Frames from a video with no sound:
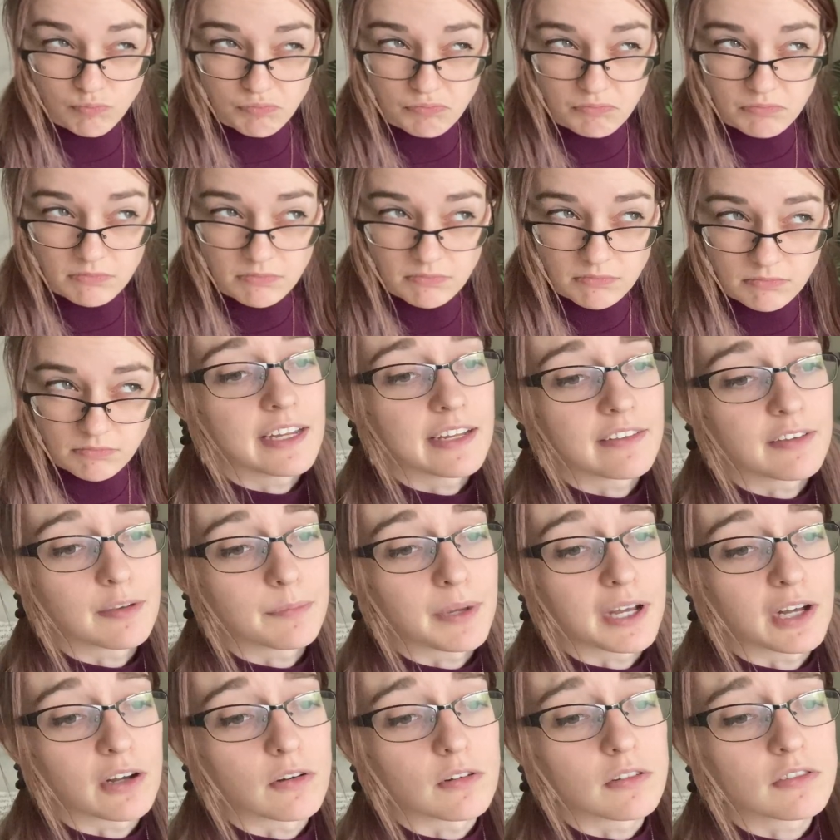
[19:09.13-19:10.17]
It's
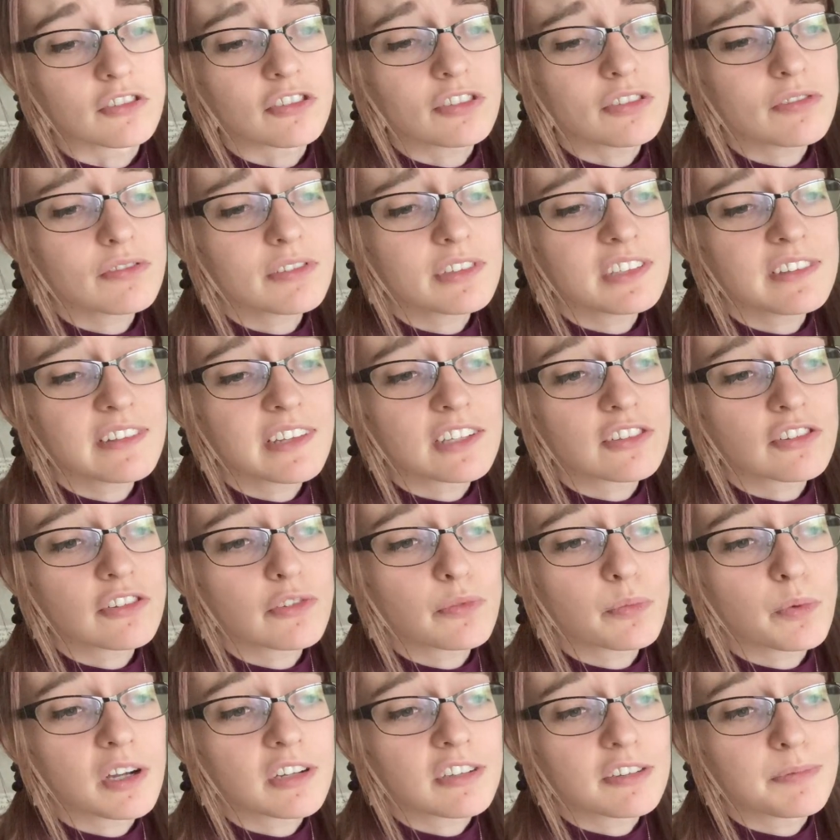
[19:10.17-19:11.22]
about children that
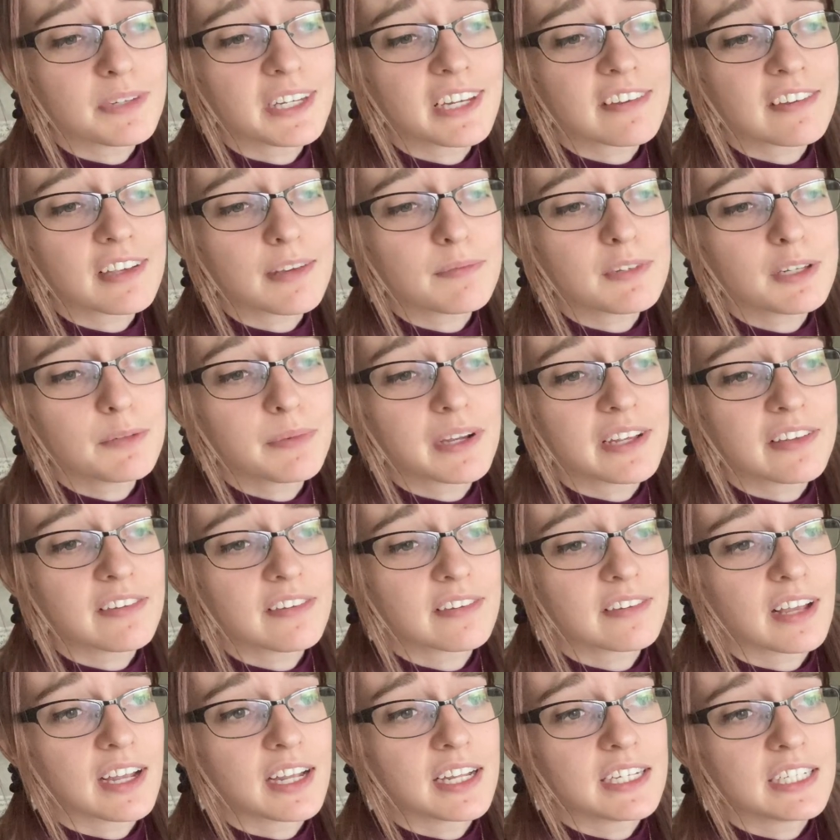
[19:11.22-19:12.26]
just want to be accepted by
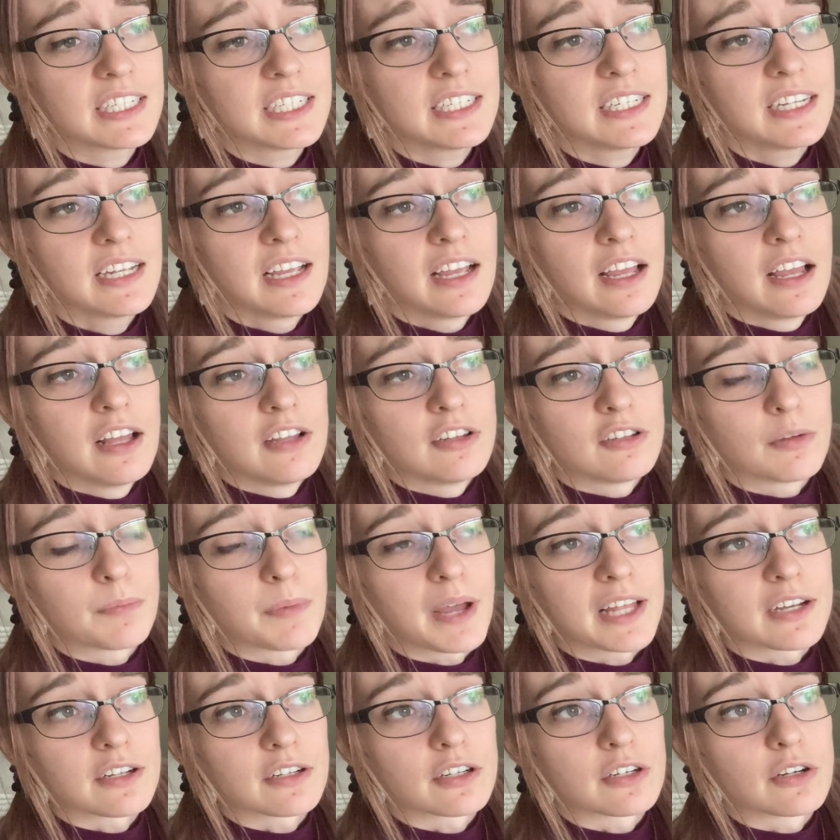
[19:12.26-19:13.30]
society, no
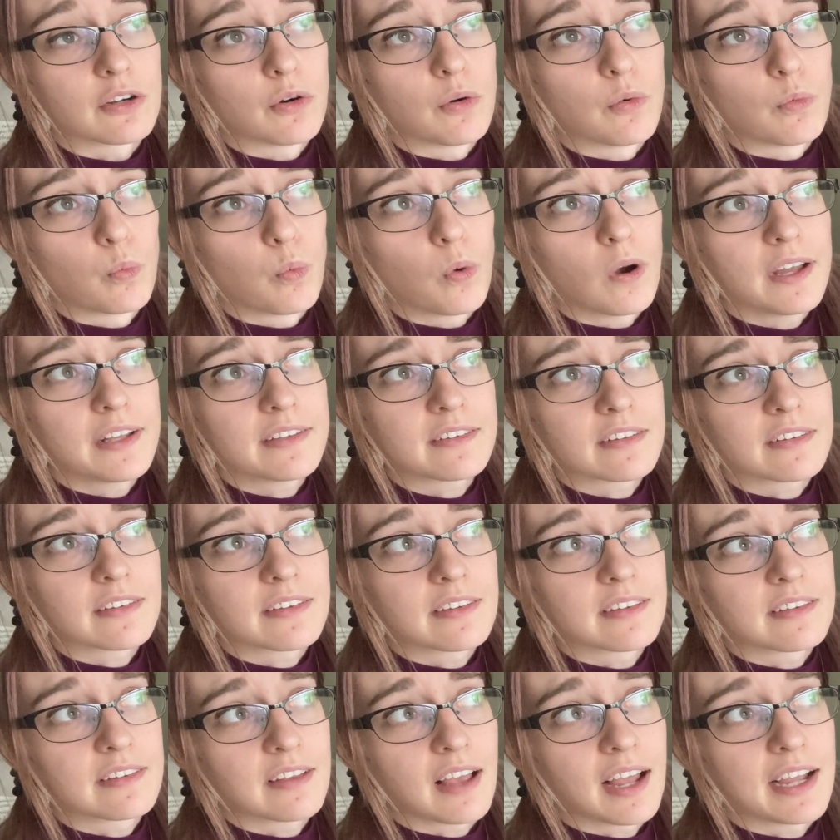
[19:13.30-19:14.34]
matter what
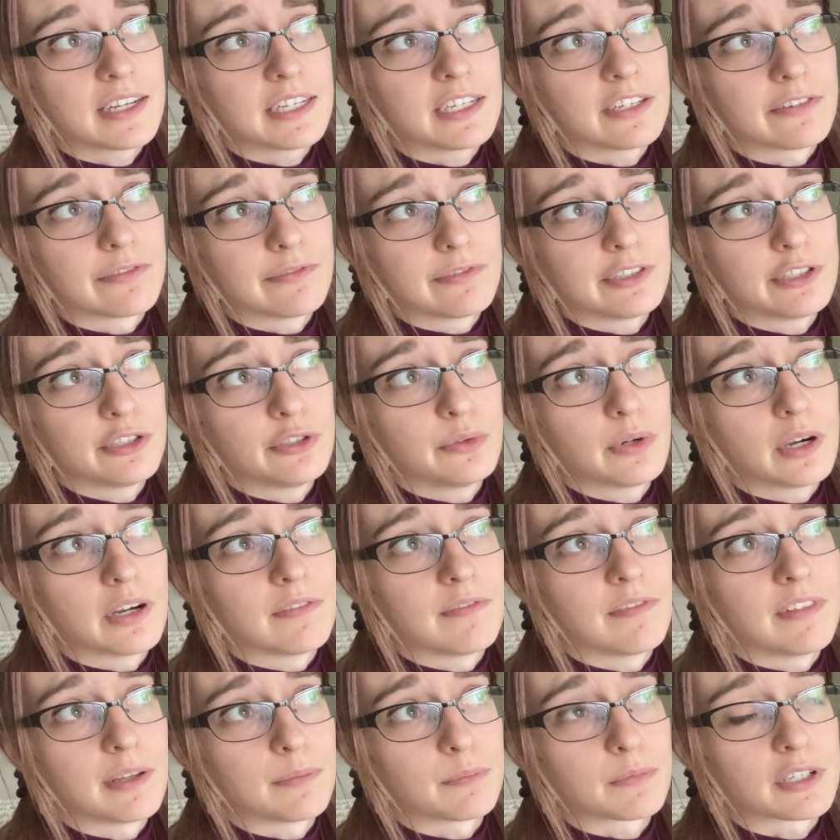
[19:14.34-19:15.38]
society's view
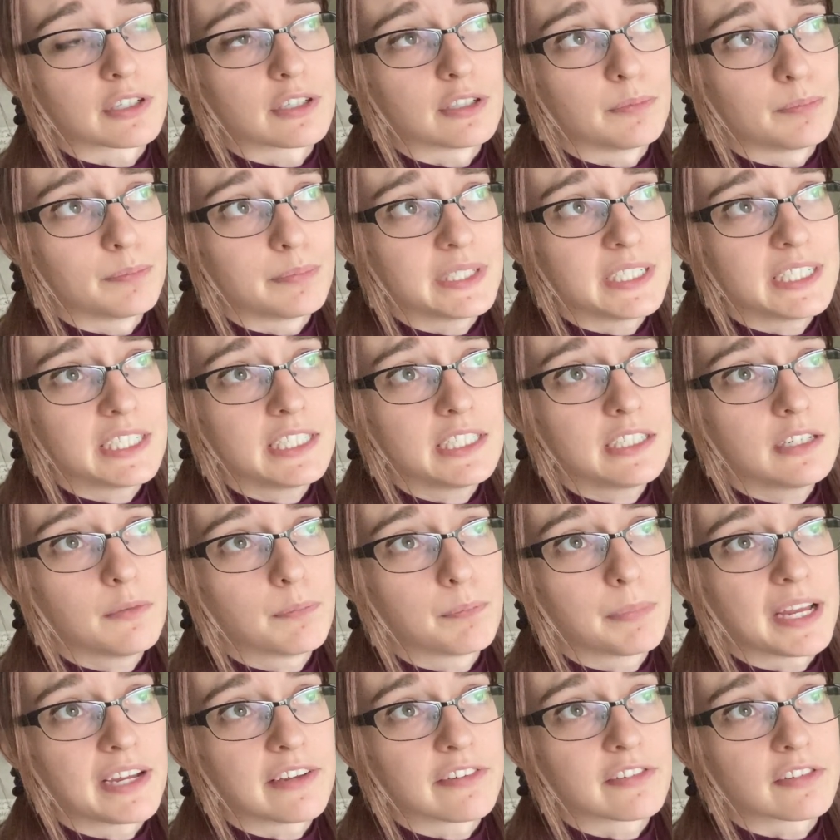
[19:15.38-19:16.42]
of them could be
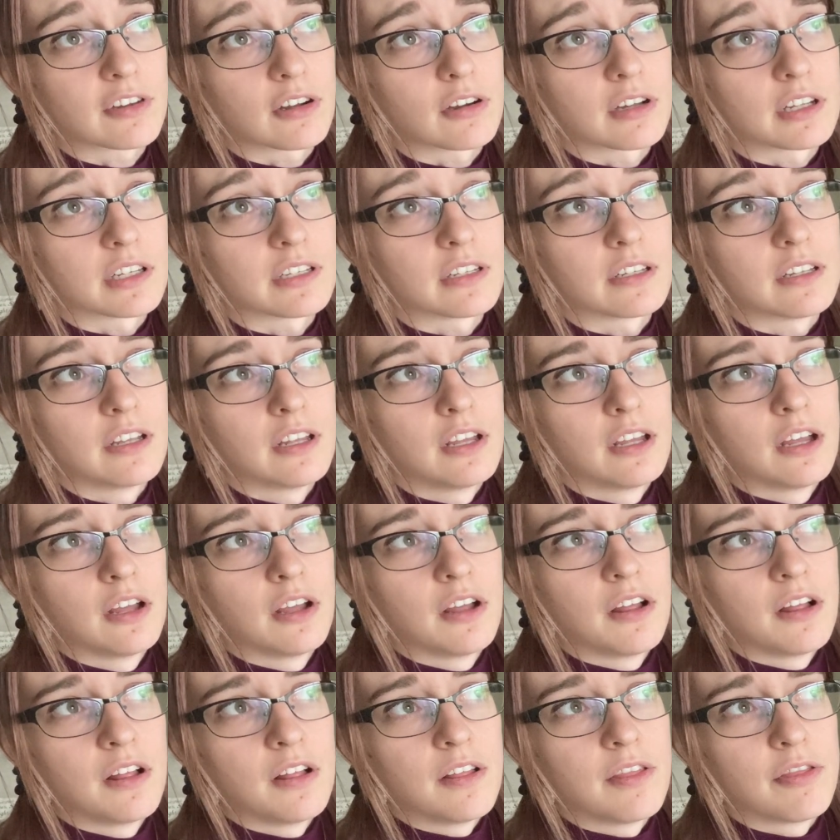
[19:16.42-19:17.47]
based on
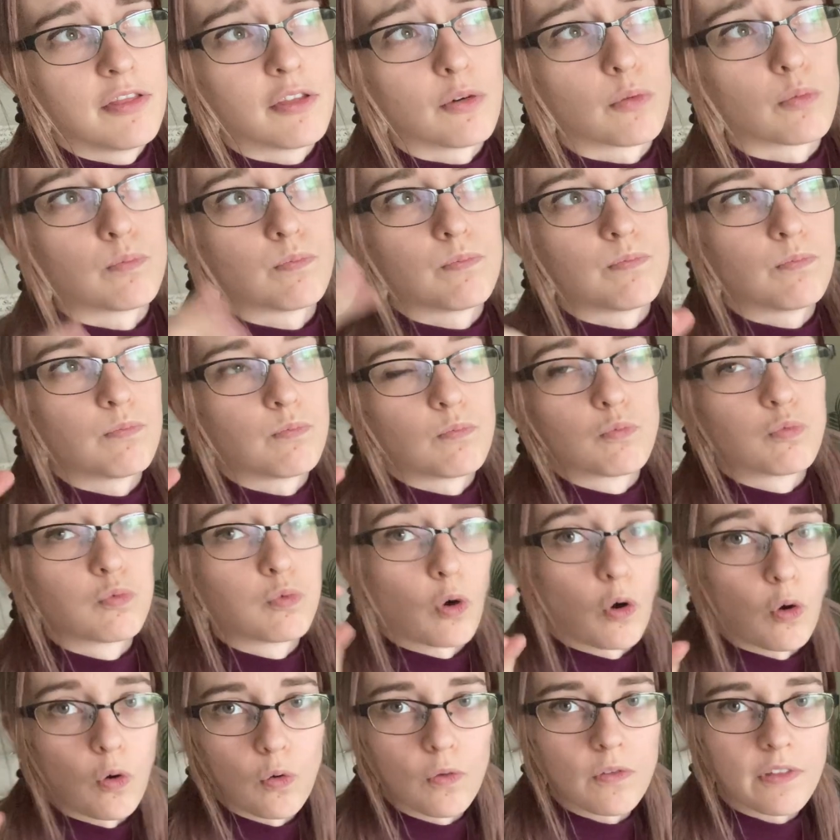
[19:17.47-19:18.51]
the
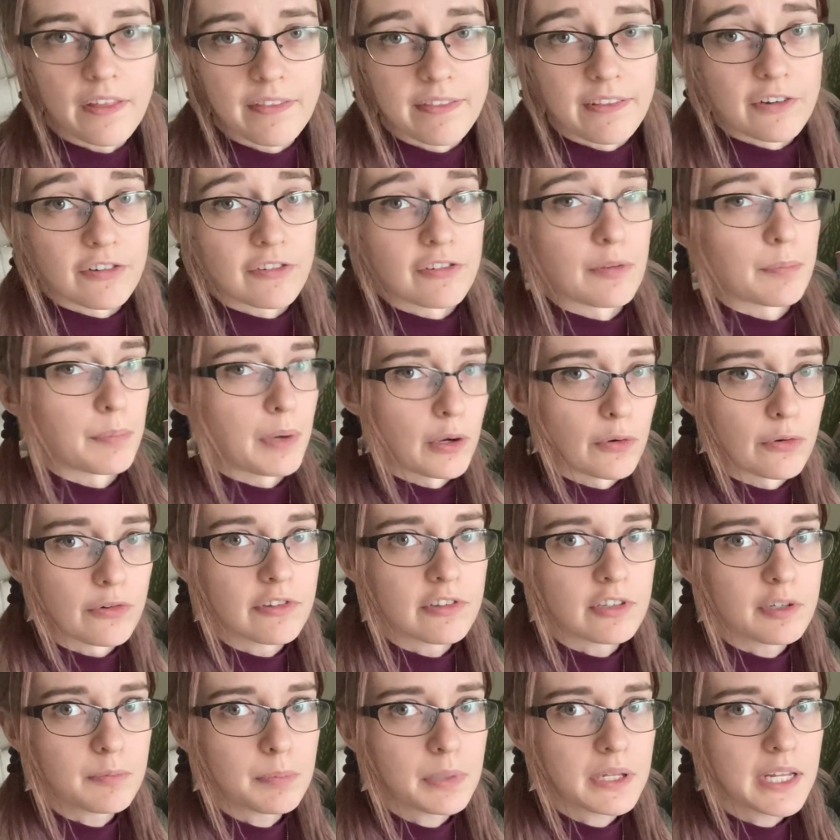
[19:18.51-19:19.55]
role that they're
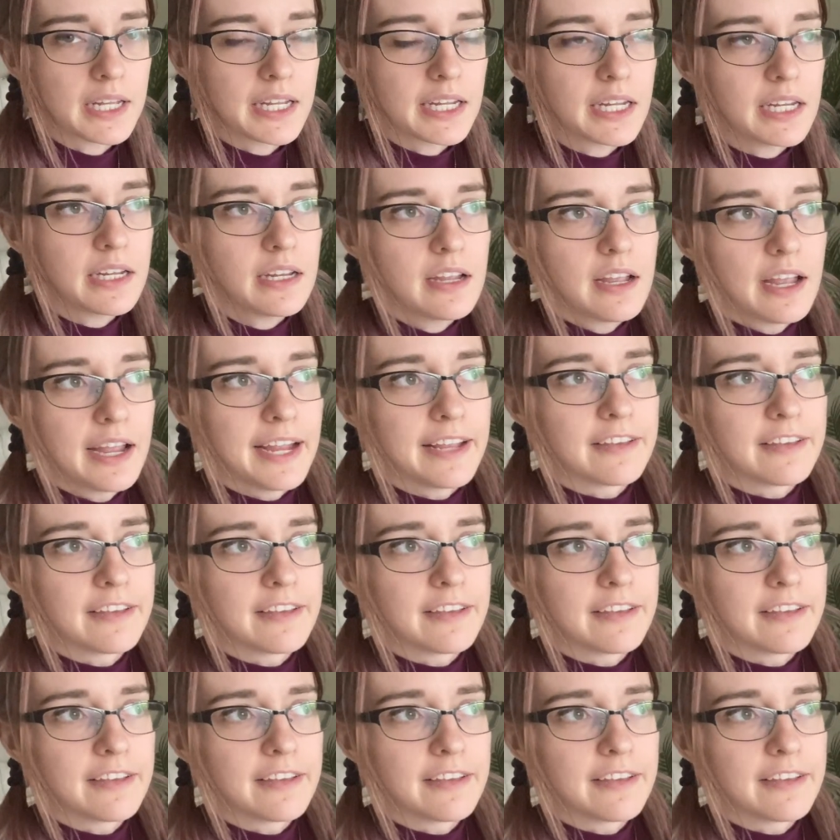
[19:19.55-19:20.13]
supposed to play.